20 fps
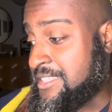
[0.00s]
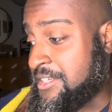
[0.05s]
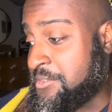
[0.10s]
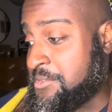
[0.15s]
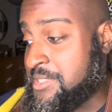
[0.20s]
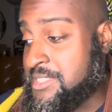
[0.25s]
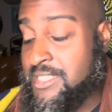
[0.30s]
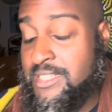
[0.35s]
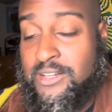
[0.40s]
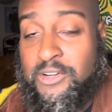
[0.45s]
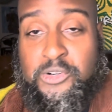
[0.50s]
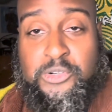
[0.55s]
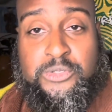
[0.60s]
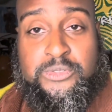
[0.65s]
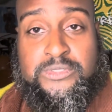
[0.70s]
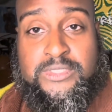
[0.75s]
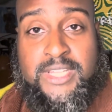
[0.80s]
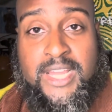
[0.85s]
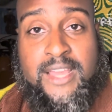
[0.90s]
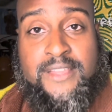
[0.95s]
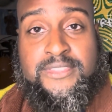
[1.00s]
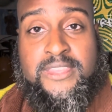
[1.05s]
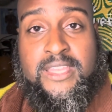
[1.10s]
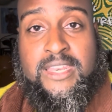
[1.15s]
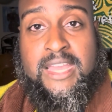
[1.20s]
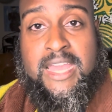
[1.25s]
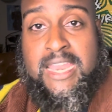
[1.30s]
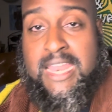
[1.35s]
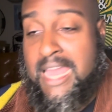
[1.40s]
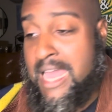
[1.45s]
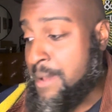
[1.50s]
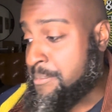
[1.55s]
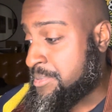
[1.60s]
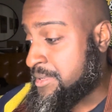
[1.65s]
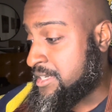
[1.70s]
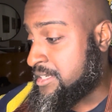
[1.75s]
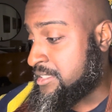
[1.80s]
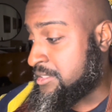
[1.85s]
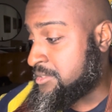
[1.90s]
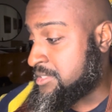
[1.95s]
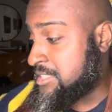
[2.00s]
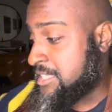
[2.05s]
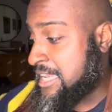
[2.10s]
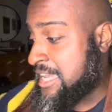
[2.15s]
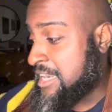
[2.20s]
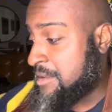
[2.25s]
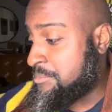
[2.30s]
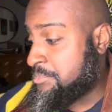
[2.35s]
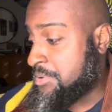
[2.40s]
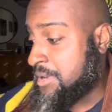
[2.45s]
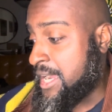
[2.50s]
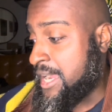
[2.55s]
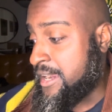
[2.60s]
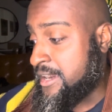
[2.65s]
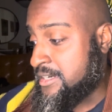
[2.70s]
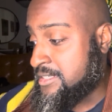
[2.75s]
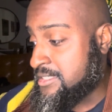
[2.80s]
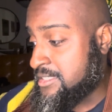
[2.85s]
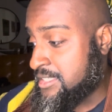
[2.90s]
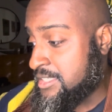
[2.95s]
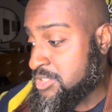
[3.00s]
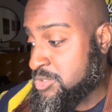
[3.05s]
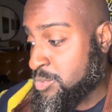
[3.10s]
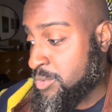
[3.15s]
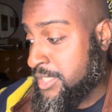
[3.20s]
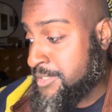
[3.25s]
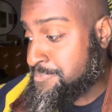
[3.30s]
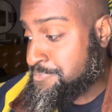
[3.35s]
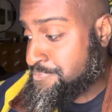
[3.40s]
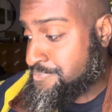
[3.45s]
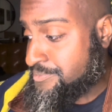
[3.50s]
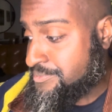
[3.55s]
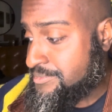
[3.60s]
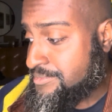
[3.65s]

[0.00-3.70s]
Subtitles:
there was a whole death that had happened in Louisiana prior to this one,